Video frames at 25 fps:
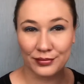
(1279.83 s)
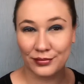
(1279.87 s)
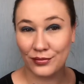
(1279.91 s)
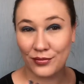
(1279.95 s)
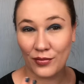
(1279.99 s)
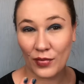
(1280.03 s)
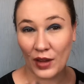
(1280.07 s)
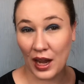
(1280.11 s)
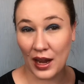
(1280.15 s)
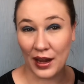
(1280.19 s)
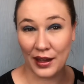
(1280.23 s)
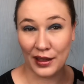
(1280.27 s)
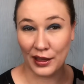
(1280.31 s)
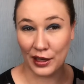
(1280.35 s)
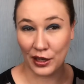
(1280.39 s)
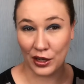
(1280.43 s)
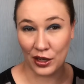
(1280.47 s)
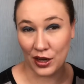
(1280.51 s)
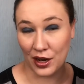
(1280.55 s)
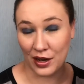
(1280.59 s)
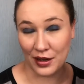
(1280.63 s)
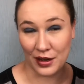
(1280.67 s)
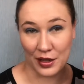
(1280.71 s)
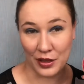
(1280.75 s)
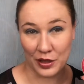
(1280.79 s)
highlighter
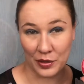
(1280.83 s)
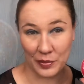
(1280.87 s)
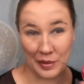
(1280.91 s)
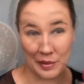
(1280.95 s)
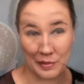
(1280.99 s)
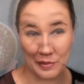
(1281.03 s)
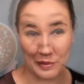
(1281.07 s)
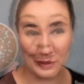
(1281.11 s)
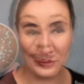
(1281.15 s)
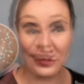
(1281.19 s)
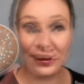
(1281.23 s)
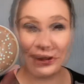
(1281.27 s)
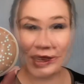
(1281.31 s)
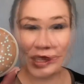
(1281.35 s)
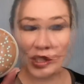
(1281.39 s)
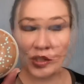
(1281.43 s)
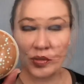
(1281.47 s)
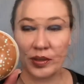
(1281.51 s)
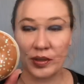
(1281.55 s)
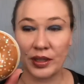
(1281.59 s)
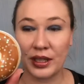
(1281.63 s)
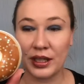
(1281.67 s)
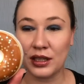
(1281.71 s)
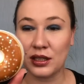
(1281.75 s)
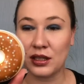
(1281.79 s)
on other right, people. The next
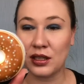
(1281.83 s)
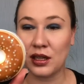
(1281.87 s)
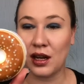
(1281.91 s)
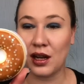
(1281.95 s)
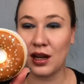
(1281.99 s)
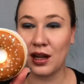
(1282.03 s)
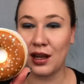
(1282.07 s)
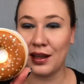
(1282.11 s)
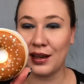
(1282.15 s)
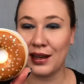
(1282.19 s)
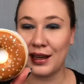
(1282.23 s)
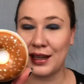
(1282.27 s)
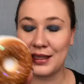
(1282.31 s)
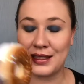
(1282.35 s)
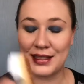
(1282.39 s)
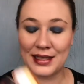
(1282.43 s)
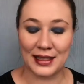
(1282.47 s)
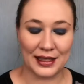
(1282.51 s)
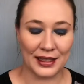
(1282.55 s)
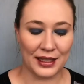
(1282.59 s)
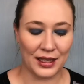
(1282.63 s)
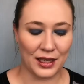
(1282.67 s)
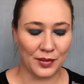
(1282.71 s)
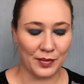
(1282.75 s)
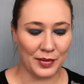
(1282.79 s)
one is called
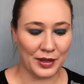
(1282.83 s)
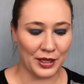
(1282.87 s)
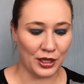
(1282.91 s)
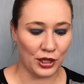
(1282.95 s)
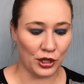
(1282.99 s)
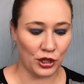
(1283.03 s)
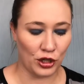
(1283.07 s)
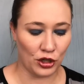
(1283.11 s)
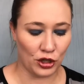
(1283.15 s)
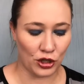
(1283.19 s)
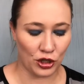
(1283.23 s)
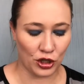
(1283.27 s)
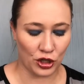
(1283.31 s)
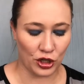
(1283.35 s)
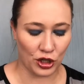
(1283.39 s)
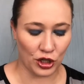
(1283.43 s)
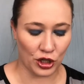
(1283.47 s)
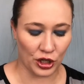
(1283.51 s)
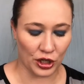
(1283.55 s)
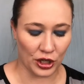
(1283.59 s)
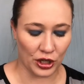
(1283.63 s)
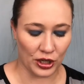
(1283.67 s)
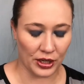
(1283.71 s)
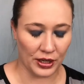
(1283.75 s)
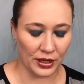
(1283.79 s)
Cinnamon
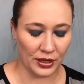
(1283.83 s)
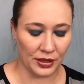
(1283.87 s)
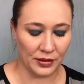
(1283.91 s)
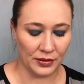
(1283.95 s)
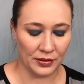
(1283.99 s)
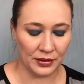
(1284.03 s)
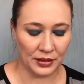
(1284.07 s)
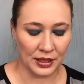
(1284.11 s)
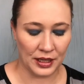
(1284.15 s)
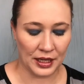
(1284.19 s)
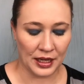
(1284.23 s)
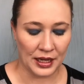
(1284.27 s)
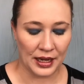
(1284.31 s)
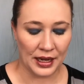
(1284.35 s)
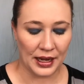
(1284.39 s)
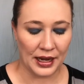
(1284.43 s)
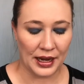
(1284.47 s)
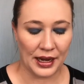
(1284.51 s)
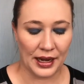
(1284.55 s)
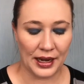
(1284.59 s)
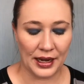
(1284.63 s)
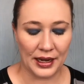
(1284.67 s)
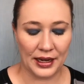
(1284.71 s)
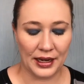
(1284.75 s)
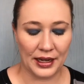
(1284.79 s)
Sugar,
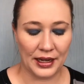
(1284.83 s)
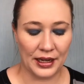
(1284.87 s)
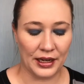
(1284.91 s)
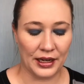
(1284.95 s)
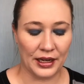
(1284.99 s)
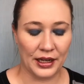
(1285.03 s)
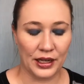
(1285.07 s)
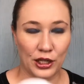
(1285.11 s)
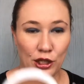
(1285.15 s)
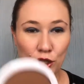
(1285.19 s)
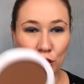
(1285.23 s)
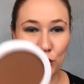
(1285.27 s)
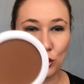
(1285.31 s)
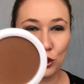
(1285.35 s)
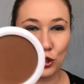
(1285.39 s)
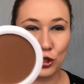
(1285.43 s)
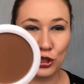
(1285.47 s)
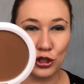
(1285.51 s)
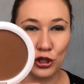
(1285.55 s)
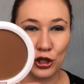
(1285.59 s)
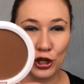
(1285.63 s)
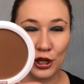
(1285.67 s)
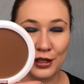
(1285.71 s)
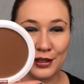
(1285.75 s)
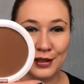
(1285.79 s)
and it is
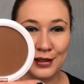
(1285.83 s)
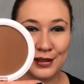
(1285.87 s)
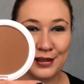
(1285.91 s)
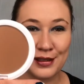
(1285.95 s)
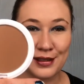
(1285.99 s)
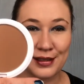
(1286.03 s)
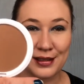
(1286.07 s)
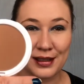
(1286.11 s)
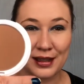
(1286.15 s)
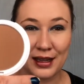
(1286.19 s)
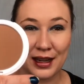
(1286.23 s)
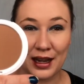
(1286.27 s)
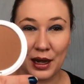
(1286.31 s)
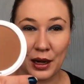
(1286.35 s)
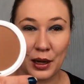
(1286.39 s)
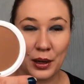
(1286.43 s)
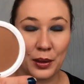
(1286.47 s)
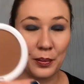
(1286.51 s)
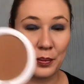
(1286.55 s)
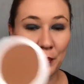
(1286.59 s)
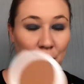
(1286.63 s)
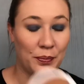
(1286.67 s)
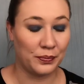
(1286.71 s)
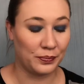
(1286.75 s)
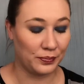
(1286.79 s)
just a
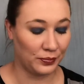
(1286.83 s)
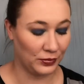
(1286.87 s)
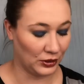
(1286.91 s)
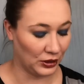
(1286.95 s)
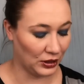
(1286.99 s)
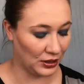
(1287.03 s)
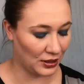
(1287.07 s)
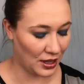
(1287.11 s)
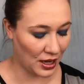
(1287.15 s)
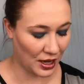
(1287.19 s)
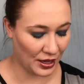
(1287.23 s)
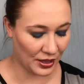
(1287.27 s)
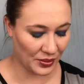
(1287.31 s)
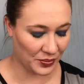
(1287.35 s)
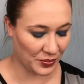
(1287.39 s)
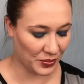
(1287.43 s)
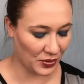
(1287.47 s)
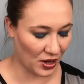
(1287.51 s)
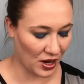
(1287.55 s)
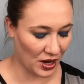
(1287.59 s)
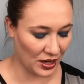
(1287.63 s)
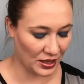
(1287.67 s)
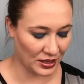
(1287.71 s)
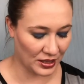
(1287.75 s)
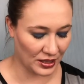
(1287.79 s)
lot of
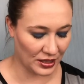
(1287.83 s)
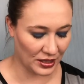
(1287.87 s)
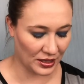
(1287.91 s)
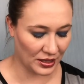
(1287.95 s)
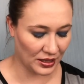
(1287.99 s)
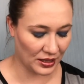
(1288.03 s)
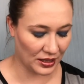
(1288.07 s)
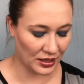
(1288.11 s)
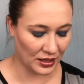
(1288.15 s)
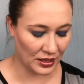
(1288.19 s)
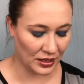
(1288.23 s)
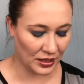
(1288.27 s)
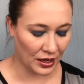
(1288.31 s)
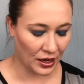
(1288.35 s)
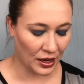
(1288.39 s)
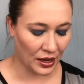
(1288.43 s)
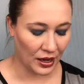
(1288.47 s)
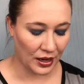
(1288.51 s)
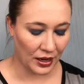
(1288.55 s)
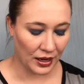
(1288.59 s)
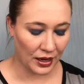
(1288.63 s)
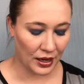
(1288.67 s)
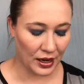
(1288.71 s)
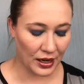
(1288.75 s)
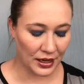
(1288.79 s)
bronzer.
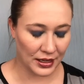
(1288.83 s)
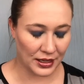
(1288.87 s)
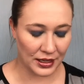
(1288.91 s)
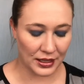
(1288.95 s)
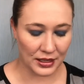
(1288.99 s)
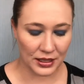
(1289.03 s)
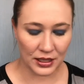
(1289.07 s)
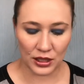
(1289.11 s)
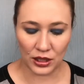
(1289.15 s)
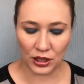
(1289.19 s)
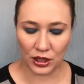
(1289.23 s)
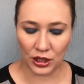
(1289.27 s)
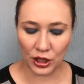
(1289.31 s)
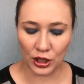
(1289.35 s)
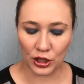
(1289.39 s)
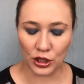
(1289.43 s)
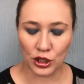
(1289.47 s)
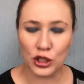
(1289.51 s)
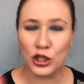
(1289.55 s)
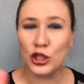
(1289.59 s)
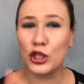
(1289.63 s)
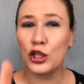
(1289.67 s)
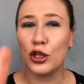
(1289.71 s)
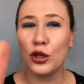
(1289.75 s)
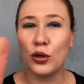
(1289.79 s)
It doesn't look
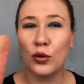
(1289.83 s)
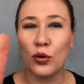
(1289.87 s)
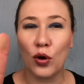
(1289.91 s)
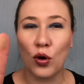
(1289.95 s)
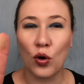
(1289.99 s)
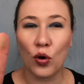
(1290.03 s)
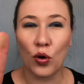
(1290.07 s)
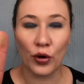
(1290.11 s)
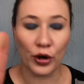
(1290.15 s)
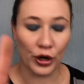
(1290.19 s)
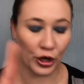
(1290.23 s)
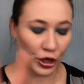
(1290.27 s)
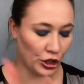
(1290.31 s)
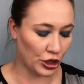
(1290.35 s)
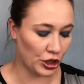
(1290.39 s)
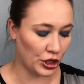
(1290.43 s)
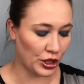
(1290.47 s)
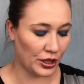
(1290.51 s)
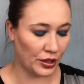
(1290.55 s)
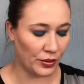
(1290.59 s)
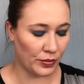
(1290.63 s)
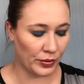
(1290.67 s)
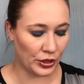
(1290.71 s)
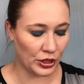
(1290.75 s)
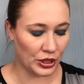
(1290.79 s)
too
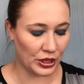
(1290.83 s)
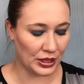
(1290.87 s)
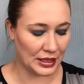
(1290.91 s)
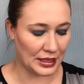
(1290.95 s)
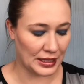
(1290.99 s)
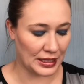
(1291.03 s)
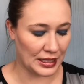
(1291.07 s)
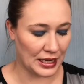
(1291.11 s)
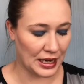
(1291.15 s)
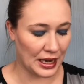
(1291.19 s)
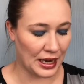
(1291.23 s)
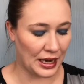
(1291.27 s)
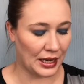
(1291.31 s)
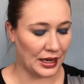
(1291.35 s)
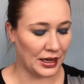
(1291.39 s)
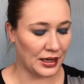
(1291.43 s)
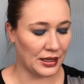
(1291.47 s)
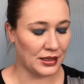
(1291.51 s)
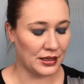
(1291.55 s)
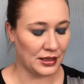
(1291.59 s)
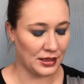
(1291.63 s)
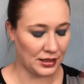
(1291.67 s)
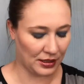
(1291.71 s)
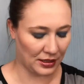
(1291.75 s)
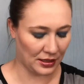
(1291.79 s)
orangey, which is
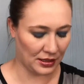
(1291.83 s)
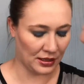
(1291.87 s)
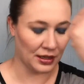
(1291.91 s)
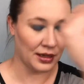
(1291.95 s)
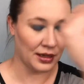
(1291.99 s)
nice.